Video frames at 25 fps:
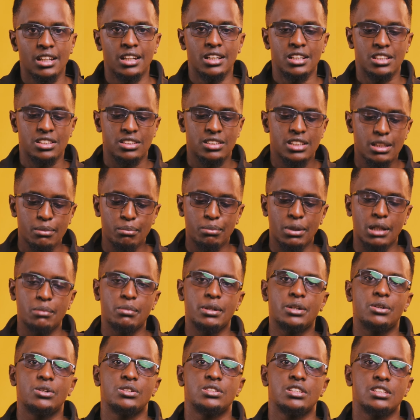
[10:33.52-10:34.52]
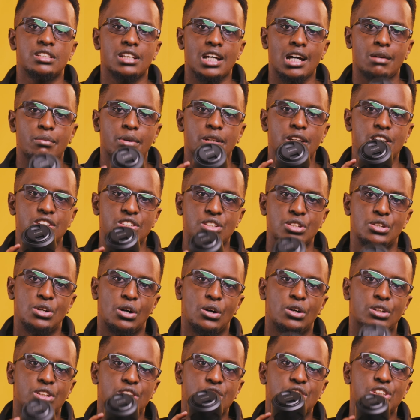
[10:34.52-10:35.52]
simply because the camera does
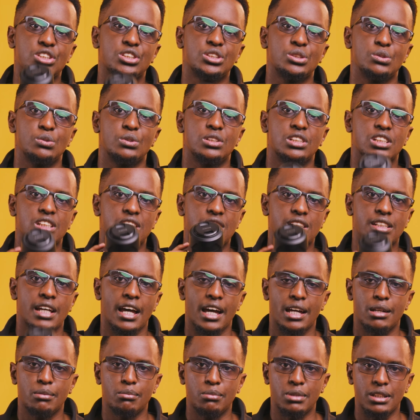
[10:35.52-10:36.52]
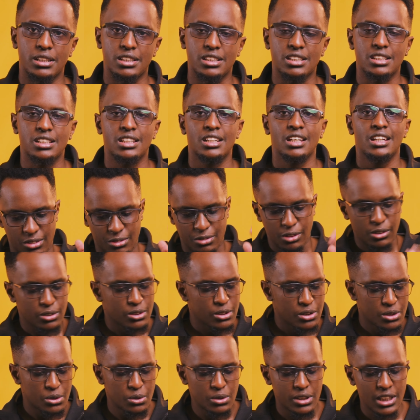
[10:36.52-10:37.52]
not shoot 10-bit. 4
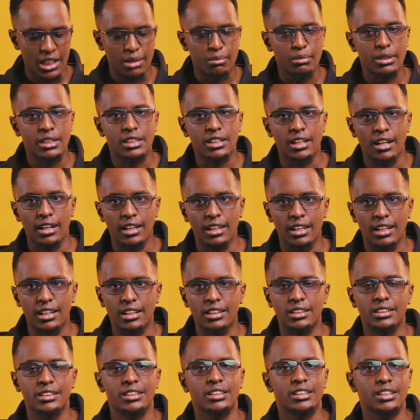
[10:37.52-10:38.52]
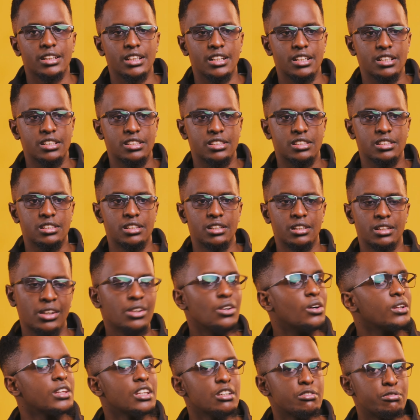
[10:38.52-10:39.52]
to 10-bit color is
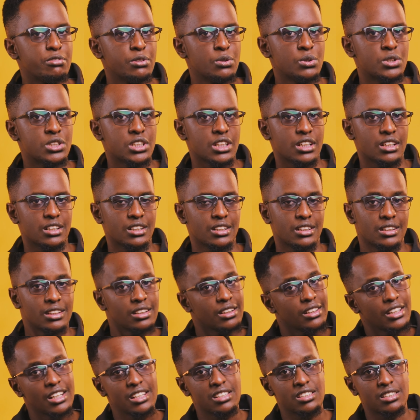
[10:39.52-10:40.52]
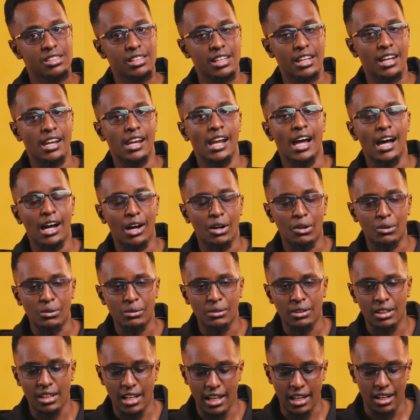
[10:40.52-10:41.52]
not the future, it's the now.
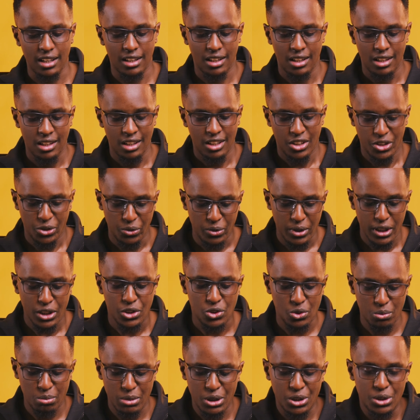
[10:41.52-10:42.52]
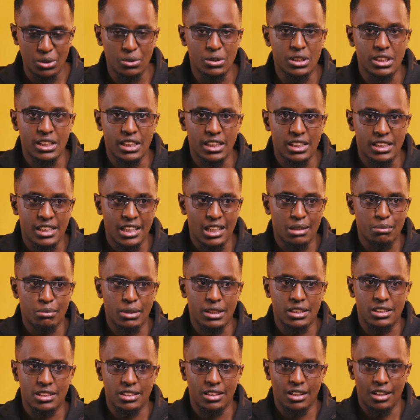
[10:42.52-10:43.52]
Like, you need to be shooting in
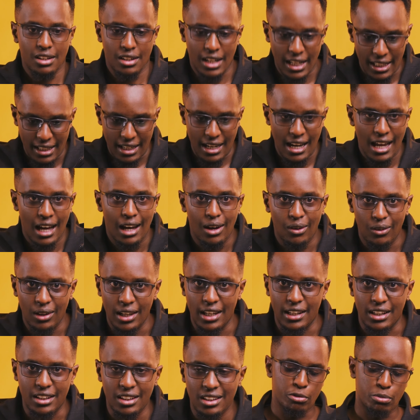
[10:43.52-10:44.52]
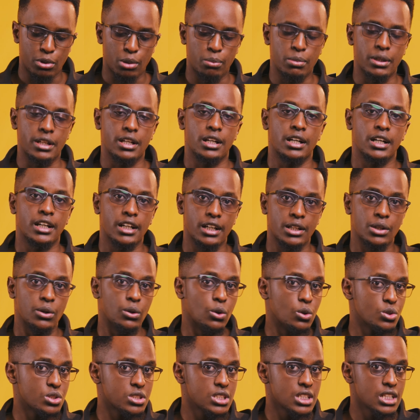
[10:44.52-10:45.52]
10-bit right now. Like, you've probably heard
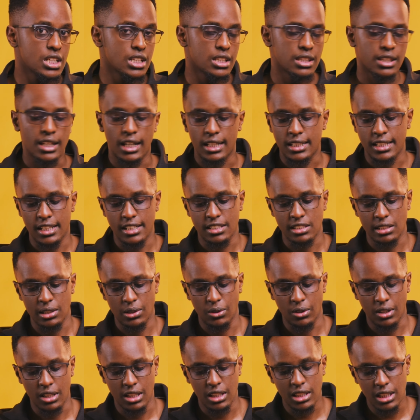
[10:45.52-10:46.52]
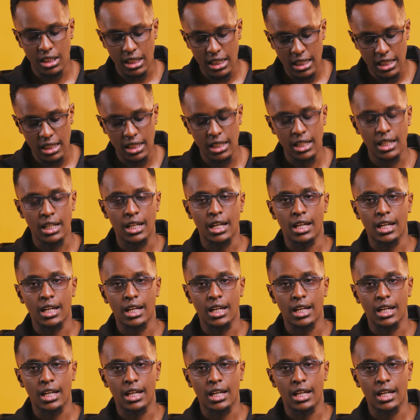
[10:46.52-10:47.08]
or seen that S-Log3